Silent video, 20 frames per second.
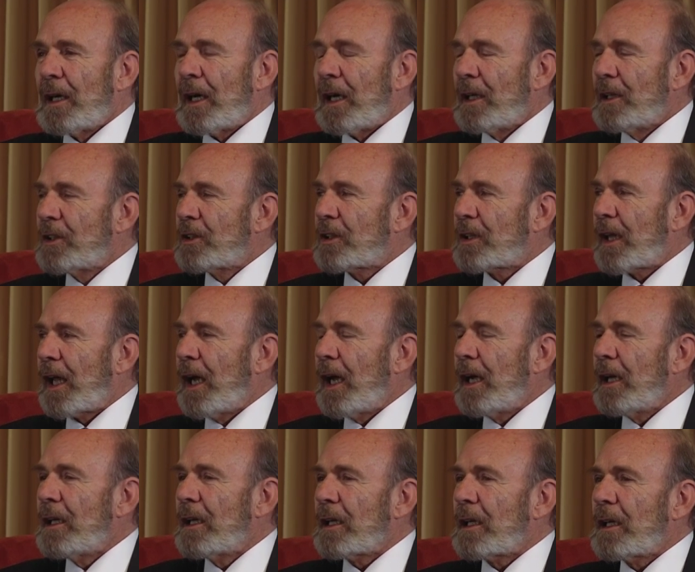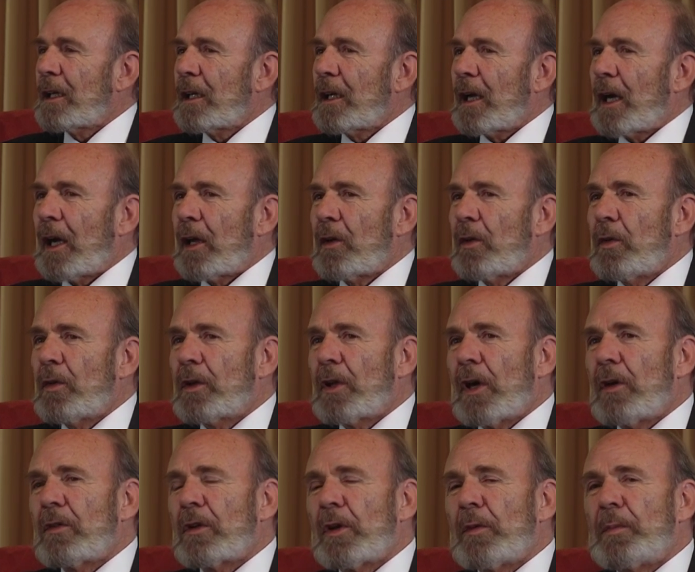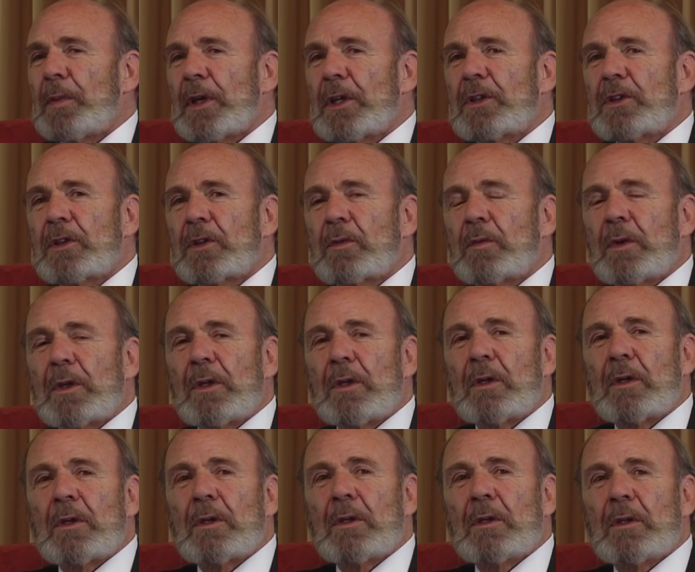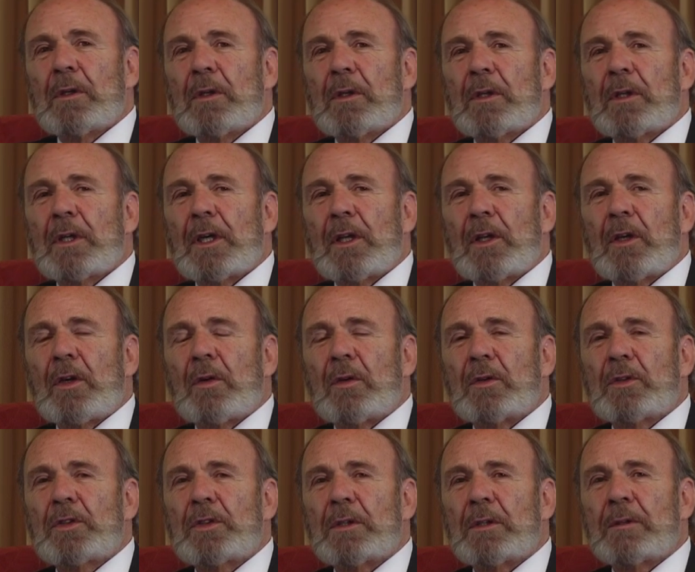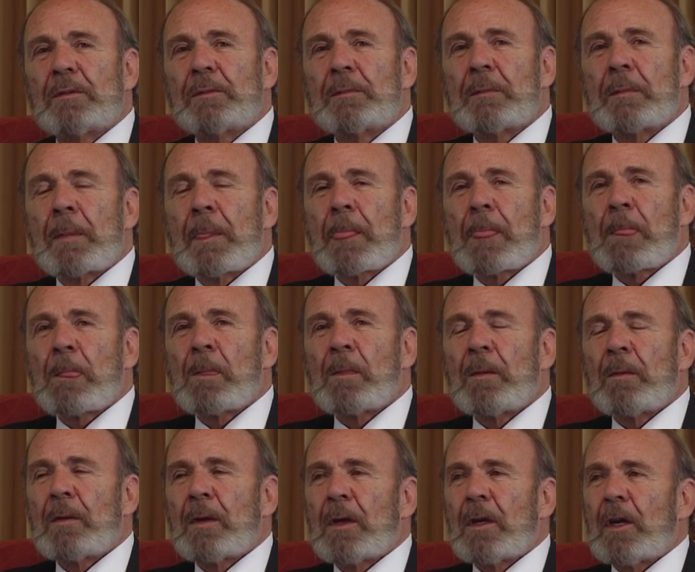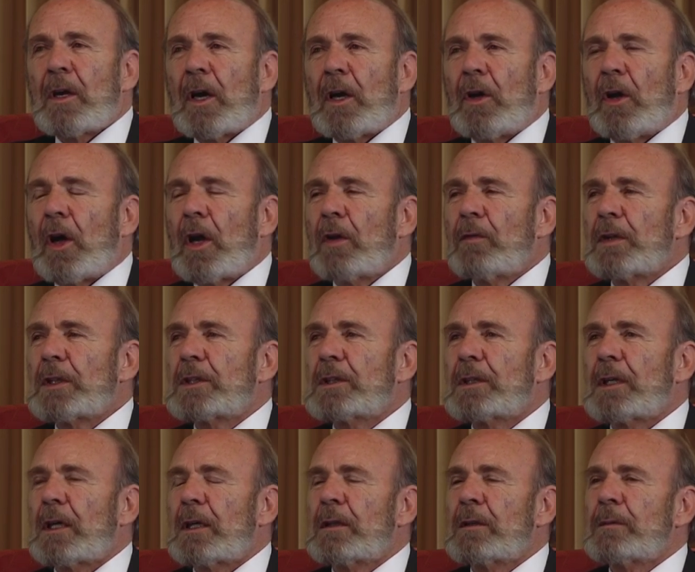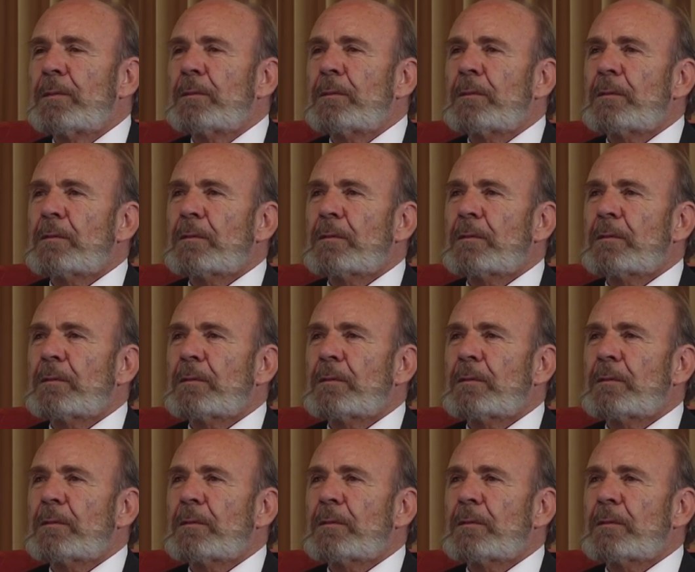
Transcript: Instead, I looked out the picture window at the ocean, and all of a sudden,